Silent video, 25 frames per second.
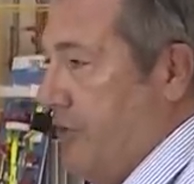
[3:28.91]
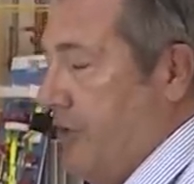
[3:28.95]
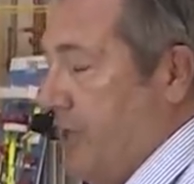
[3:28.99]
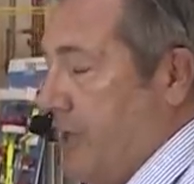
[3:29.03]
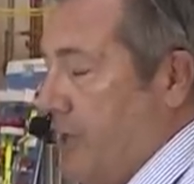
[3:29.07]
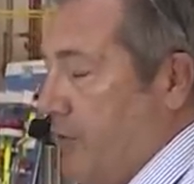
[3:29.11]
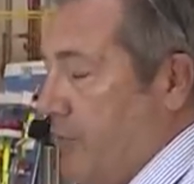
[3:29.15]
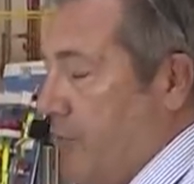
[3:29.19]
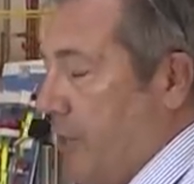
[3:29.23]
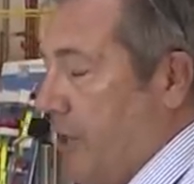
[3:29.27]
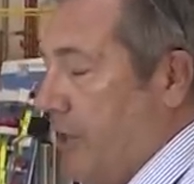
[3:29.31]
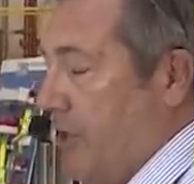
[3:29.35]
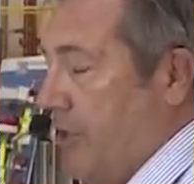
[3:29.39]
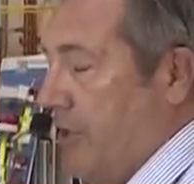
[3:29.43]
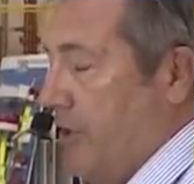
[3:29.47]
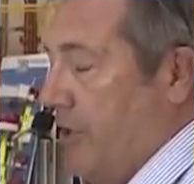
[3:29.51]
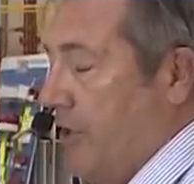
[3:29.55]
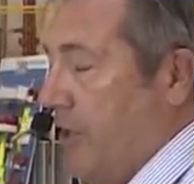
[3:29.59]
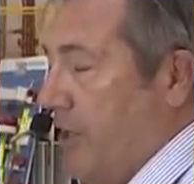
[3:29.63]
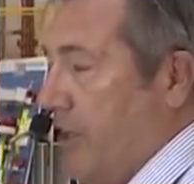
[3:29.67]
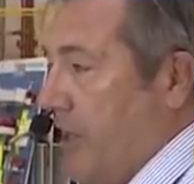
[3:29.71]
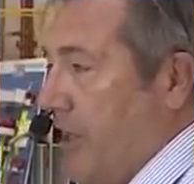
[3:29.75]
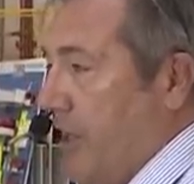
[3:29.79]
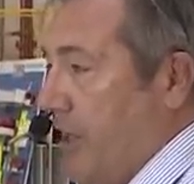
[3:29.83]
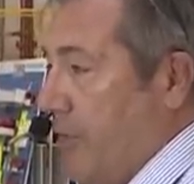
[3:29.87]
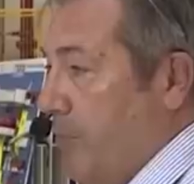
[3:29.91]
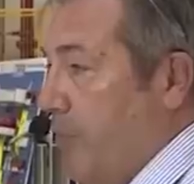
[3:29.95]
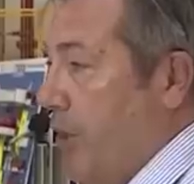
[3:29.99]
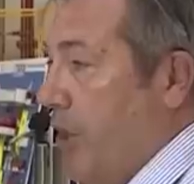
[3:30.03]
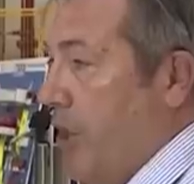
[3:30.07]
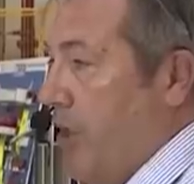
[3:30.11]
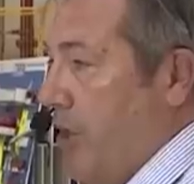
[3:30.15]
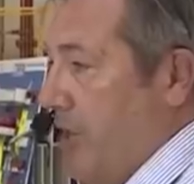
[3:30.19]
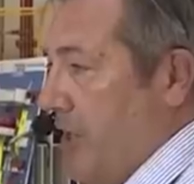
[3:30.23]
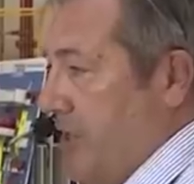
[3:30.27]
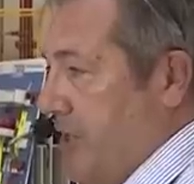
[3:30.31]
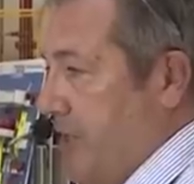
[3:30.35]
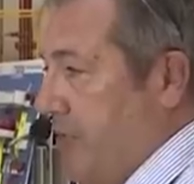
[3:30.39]
then we can
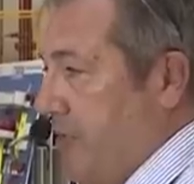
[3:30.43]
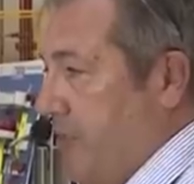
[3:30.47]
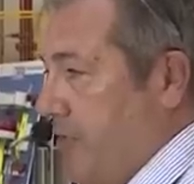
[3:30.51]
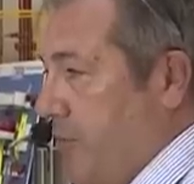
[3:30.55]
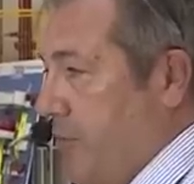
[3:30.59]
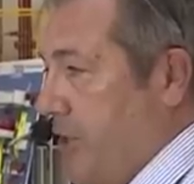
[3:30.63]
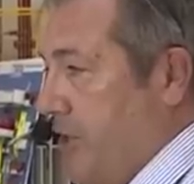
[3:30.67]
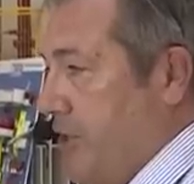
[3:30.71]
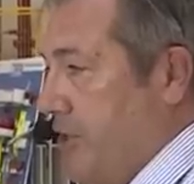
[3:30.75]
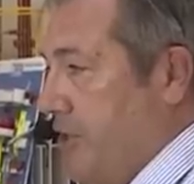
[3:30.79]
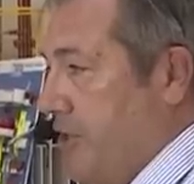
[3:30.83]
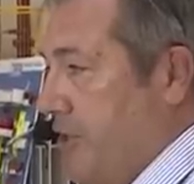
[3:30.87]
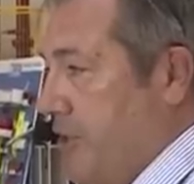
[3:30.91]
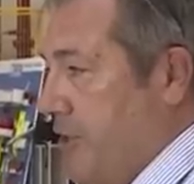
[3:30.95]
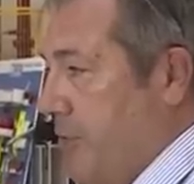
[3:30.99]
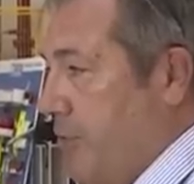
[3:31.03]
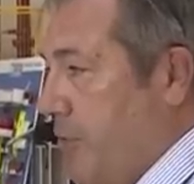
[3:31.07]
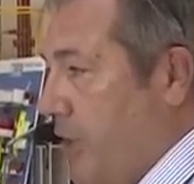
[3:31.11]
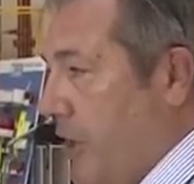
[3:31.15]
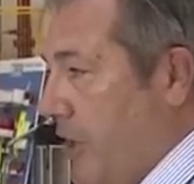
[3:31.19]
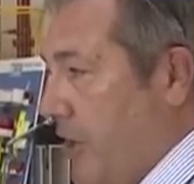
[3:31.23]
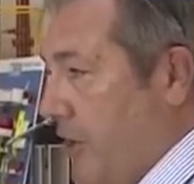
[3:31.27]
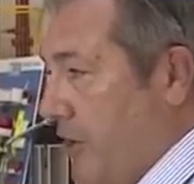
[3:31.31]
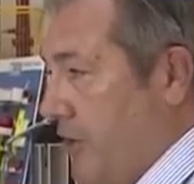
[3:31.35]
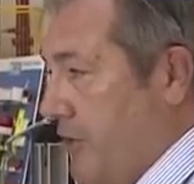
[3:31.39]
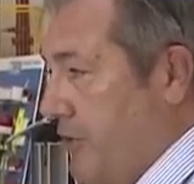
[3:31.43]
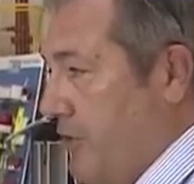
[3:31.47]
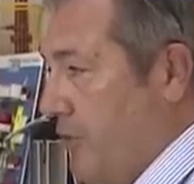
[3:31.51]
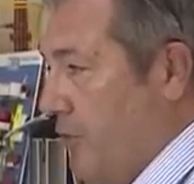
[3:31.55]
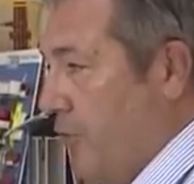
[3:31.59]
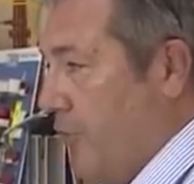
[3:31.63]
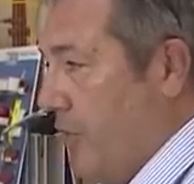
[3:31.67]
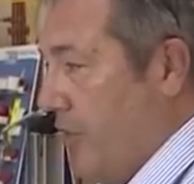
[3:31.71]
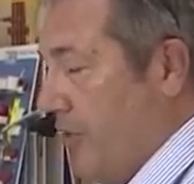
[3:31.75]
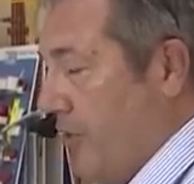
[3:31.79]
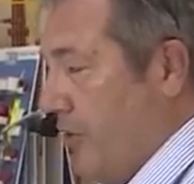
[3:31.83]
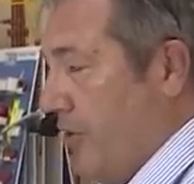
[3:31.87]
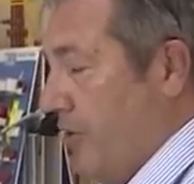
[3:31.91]
impart that information to the pilot, or
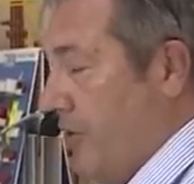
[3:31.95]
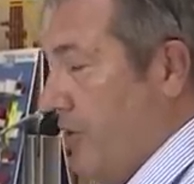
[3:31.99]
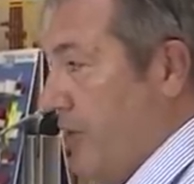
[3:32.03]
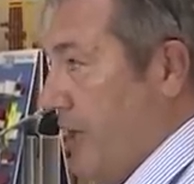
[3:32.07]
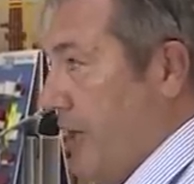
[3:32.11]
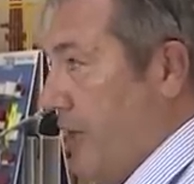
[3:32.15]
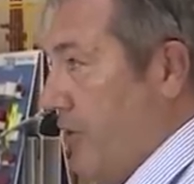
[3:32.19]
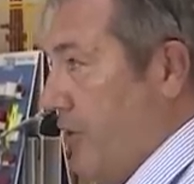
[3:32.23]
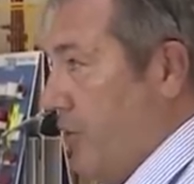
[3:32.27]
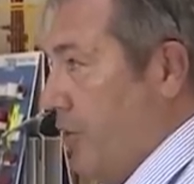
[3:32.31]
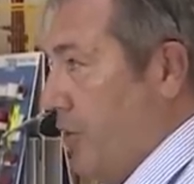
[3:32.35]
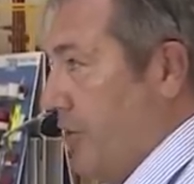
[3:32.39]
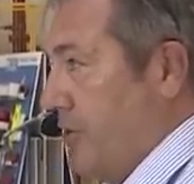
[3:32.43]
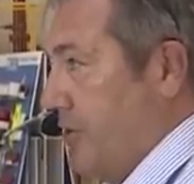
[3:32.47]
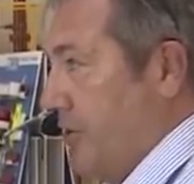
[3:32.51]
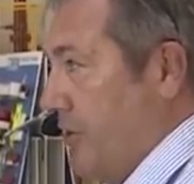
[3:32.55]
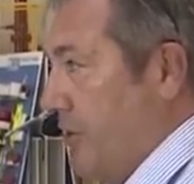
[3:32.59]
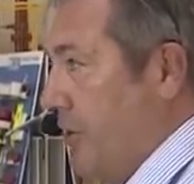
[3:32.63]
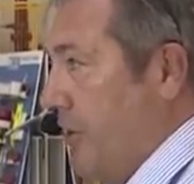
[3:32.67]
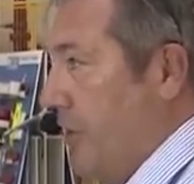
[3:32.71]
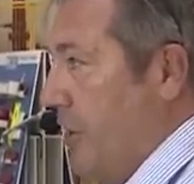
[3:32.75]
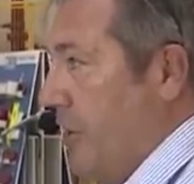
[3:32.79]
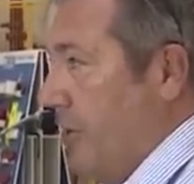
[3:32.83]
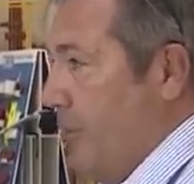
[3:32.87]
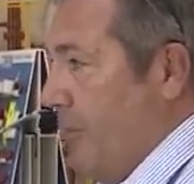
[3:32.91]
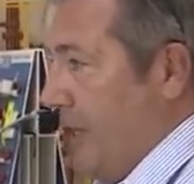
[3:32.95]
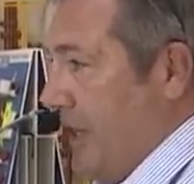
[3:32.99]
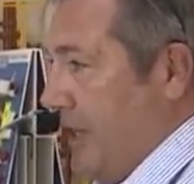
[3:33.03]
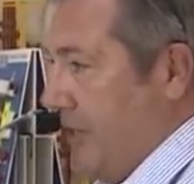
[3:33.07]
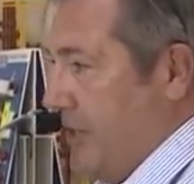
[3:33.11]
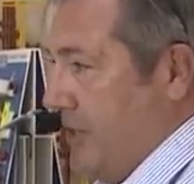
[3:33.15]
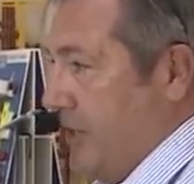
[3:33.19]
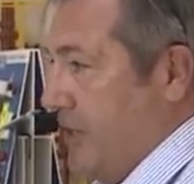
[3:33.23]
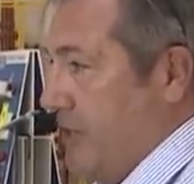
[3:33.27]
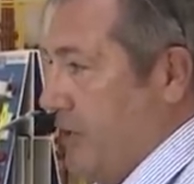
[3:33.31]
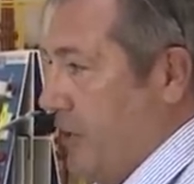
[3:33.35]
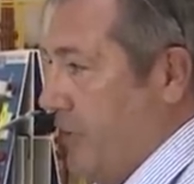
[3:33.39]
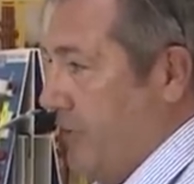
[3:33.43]
whether you want to pass
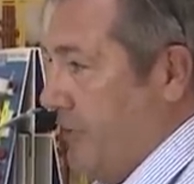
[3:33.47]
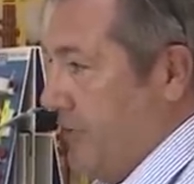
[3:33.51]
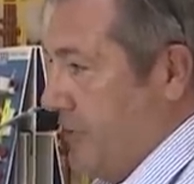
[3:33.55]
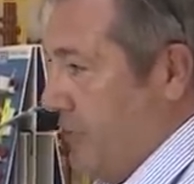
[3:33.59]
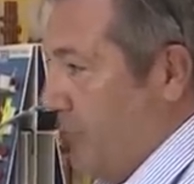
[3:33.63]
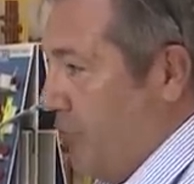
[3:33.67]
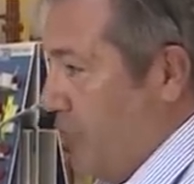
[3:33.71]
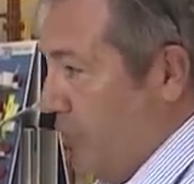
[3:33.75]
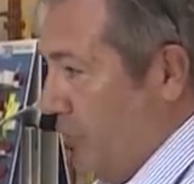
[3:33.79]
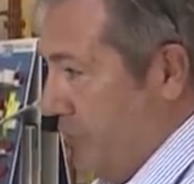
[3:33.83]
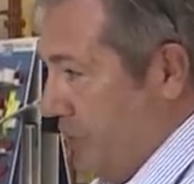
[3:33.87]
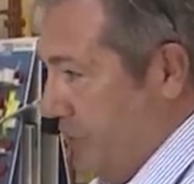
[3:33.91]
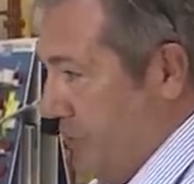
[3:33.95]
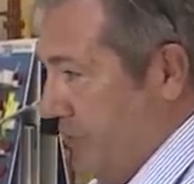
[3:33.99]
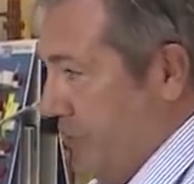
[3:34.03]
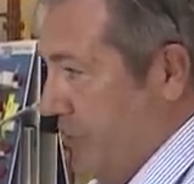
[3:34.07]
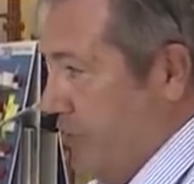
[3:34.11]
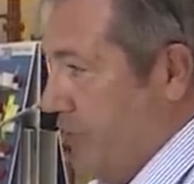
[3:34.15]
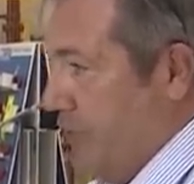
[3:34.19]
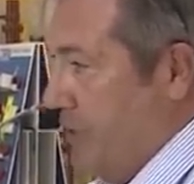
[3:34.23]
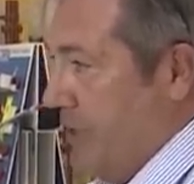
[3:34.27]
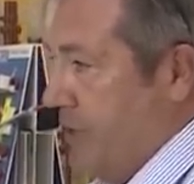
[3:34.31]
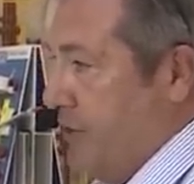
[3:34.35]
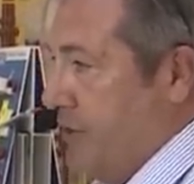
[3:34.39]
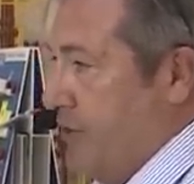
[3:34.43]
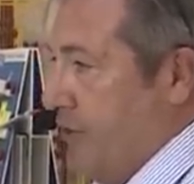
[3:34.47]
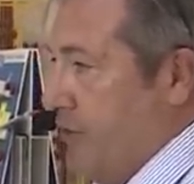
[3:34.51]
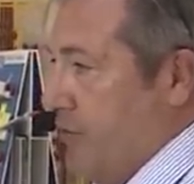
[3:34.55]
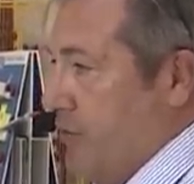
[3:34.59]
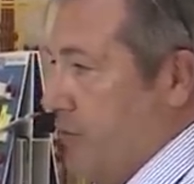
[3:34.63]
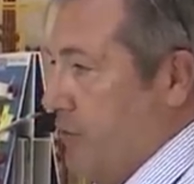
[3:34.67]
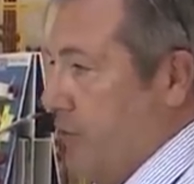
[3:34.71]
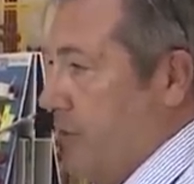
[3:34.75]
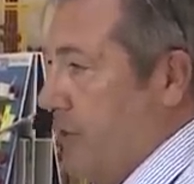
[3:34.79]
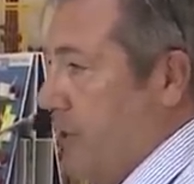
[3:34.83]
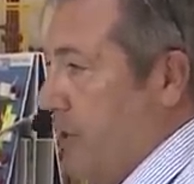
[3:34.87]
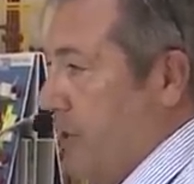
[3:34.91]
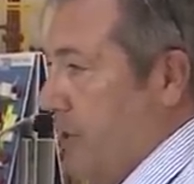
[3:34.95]
that off as a point of interest to
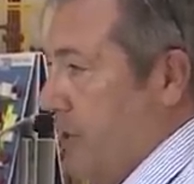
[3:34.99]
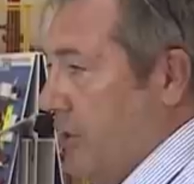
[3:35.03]
your